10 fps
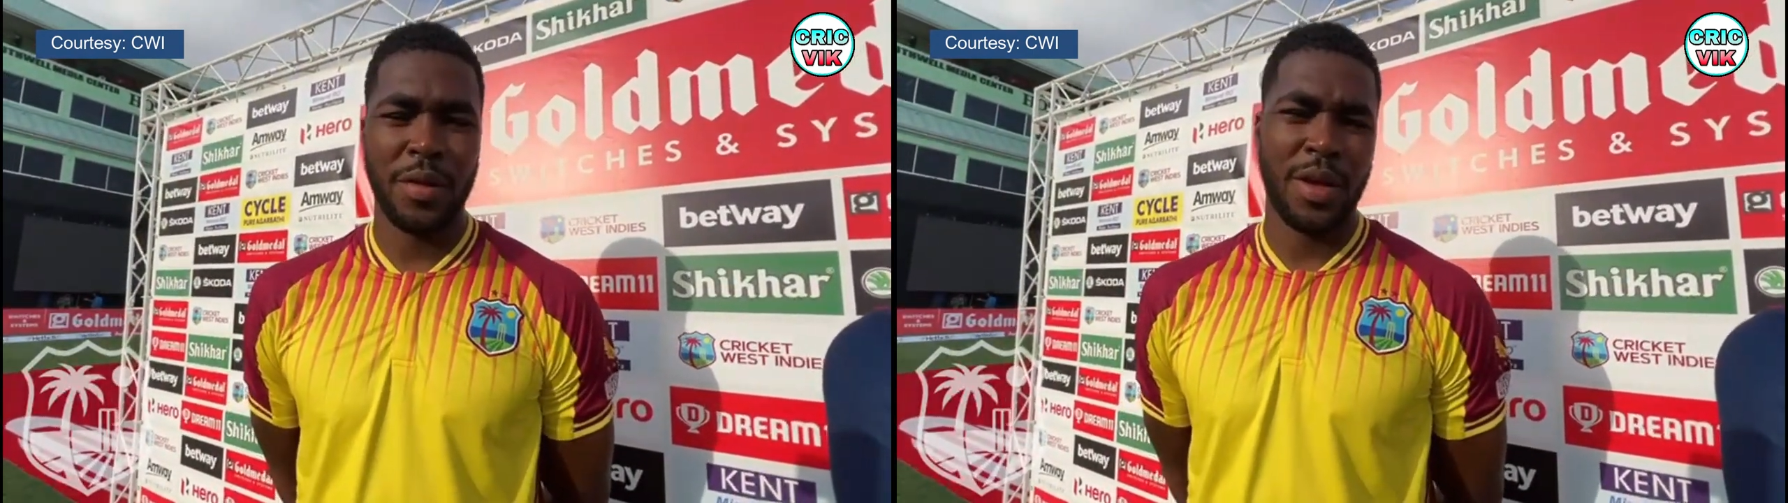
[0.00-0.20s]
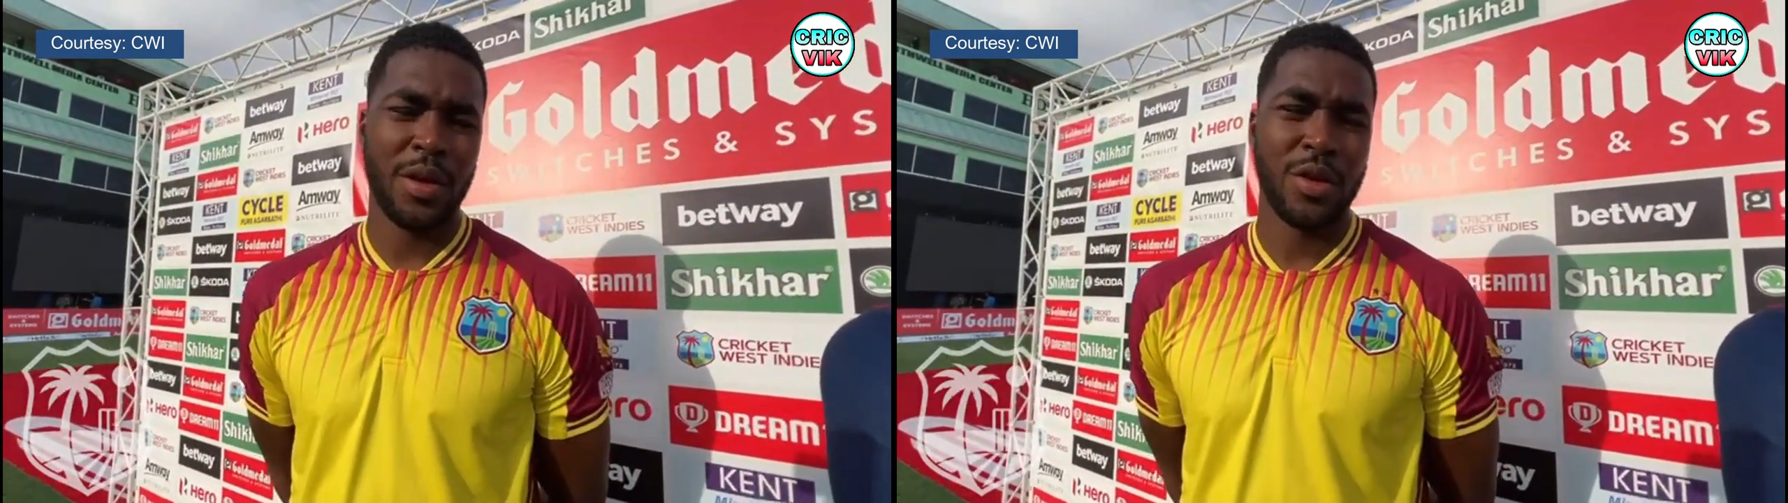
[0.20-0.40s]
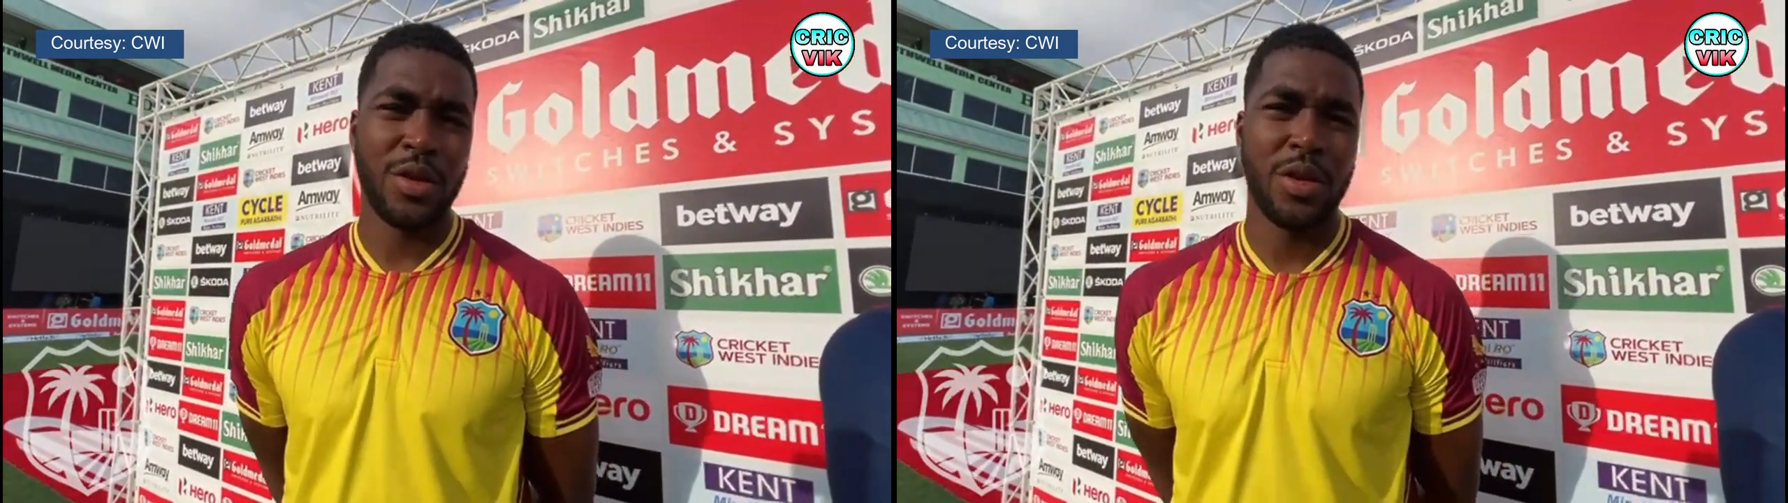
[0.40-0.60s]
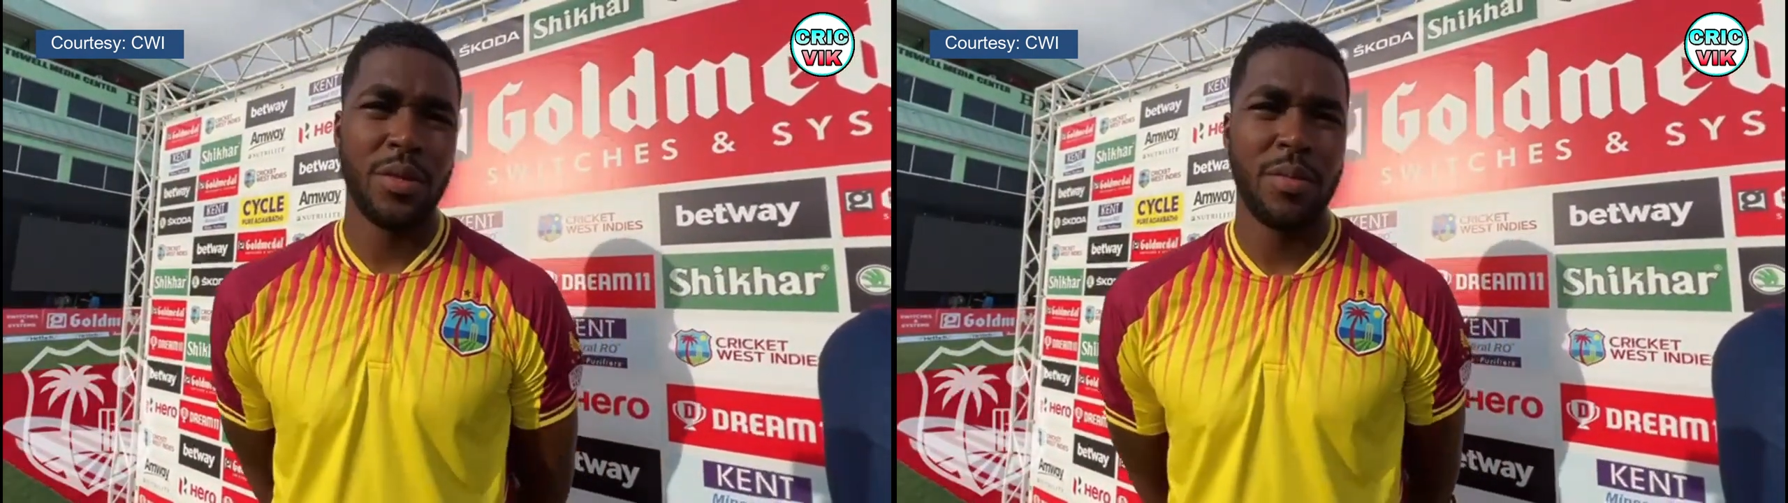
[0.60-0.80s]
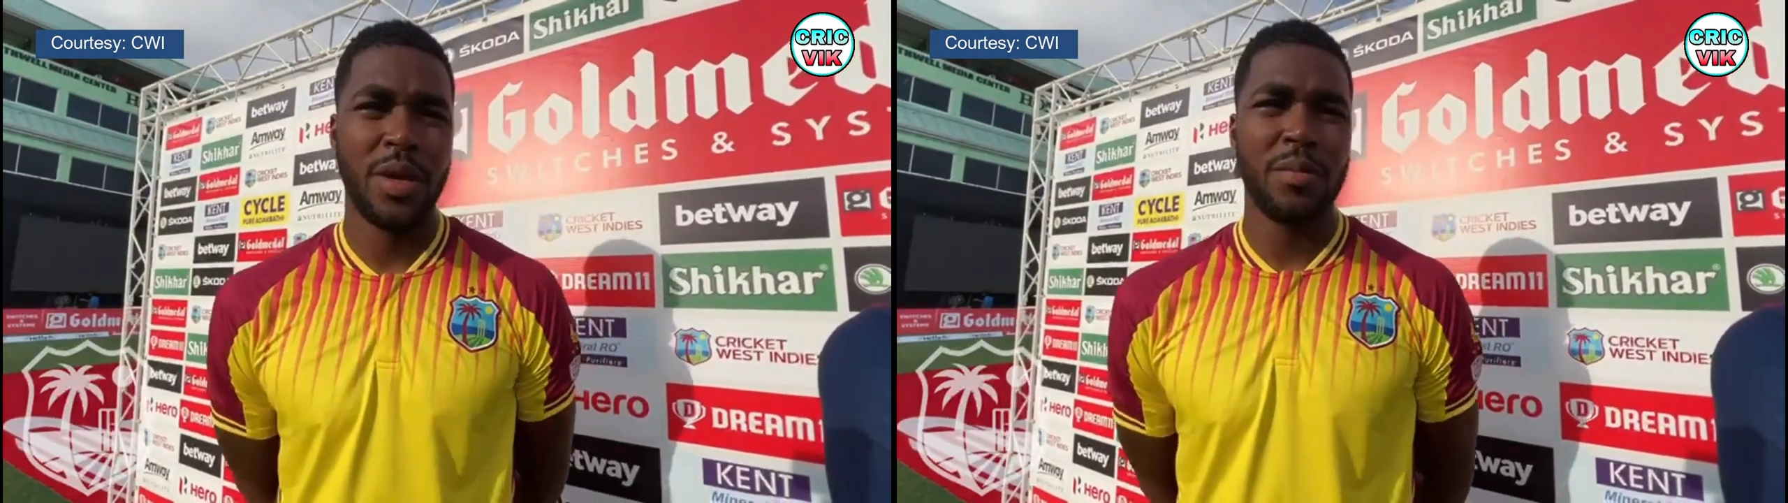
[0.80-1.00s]
had actually
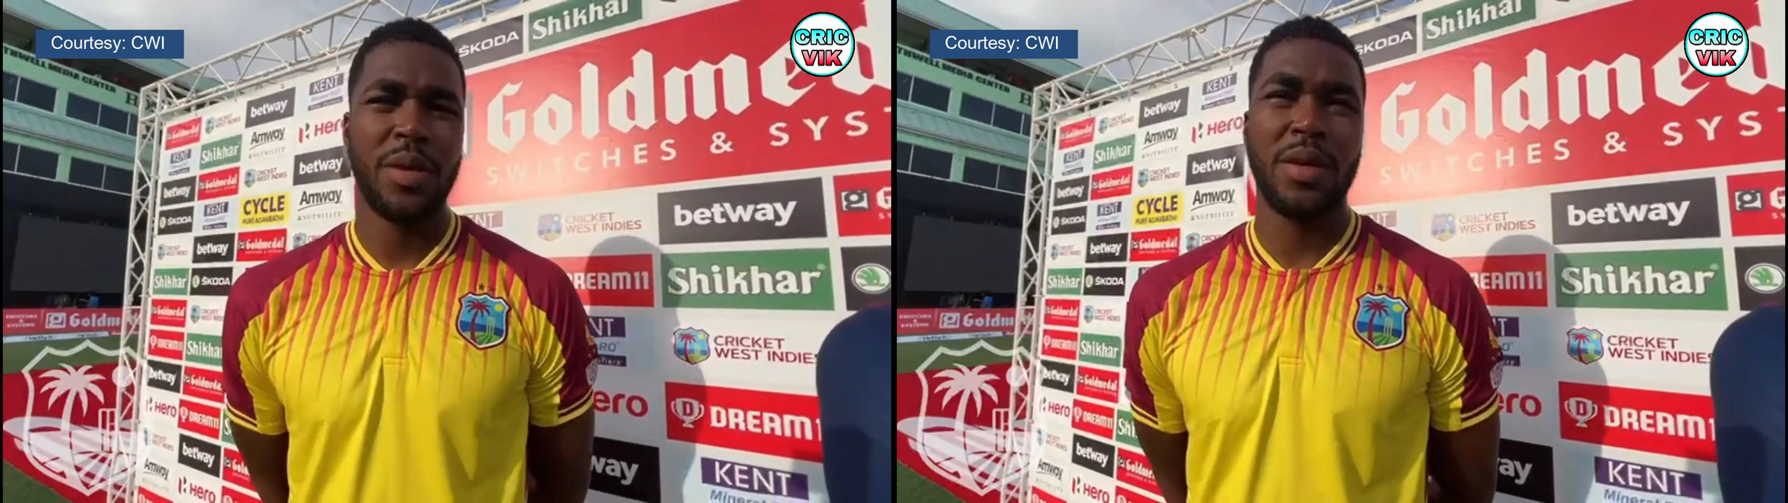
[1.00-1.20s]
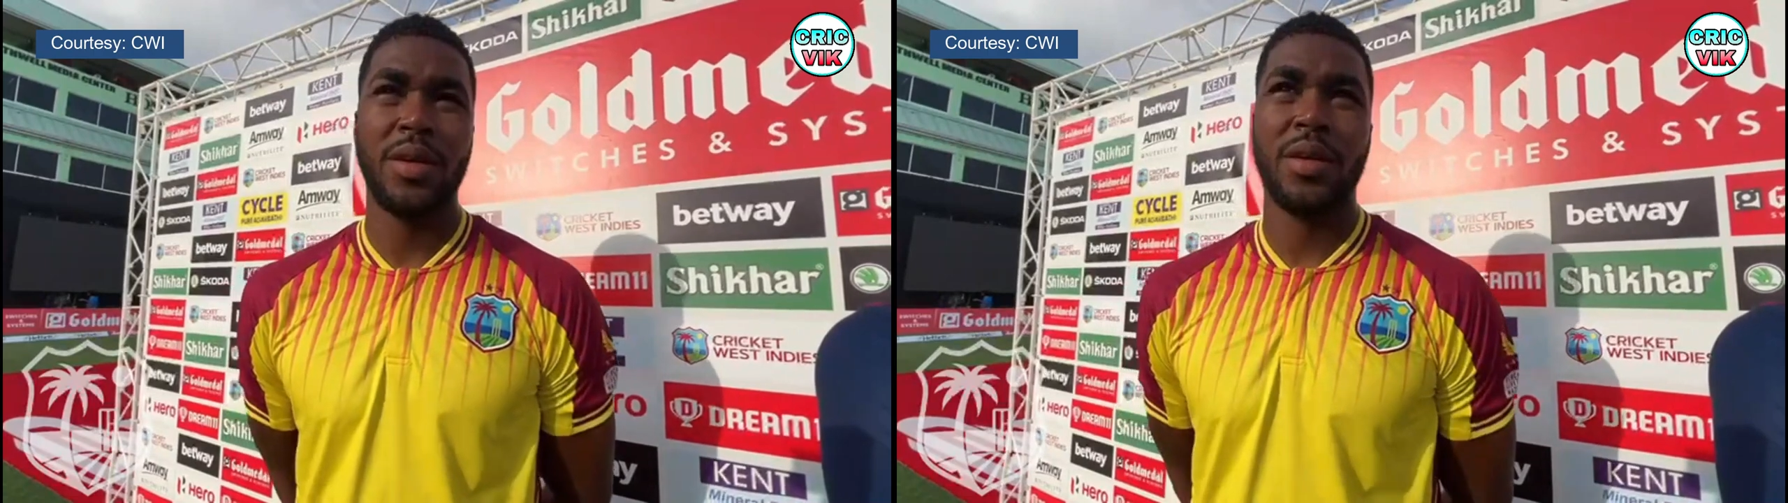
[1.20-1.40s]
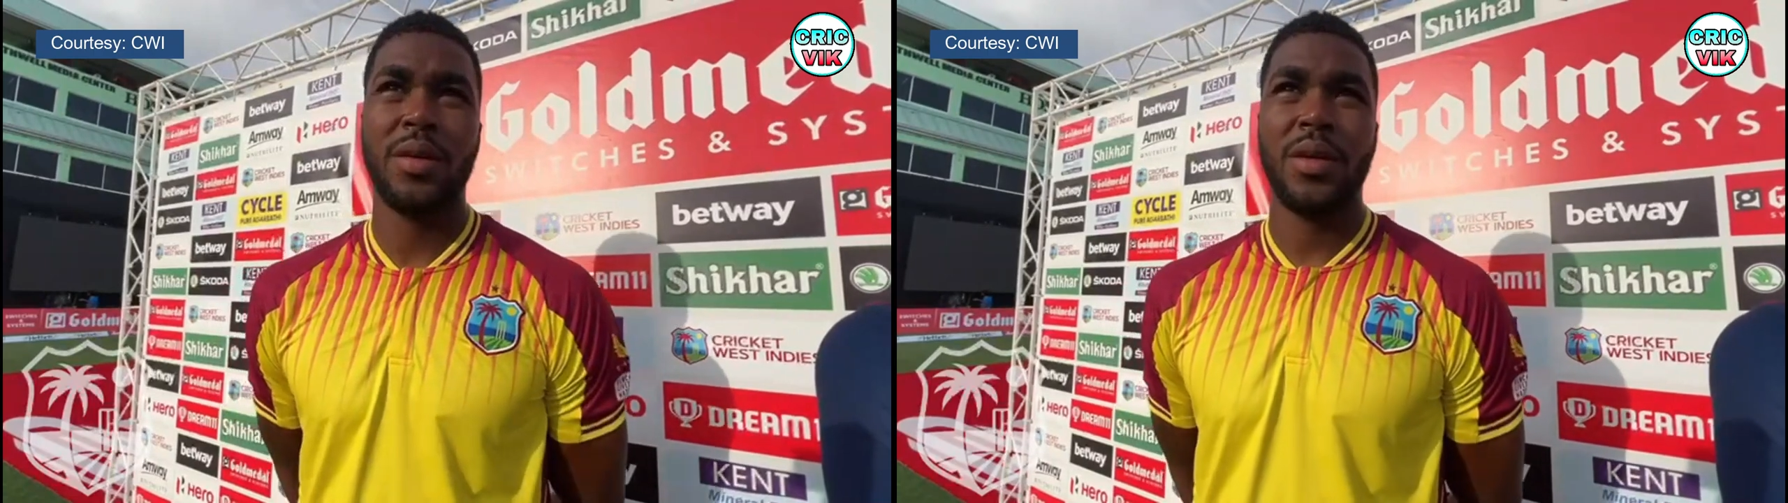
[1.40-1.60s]
made me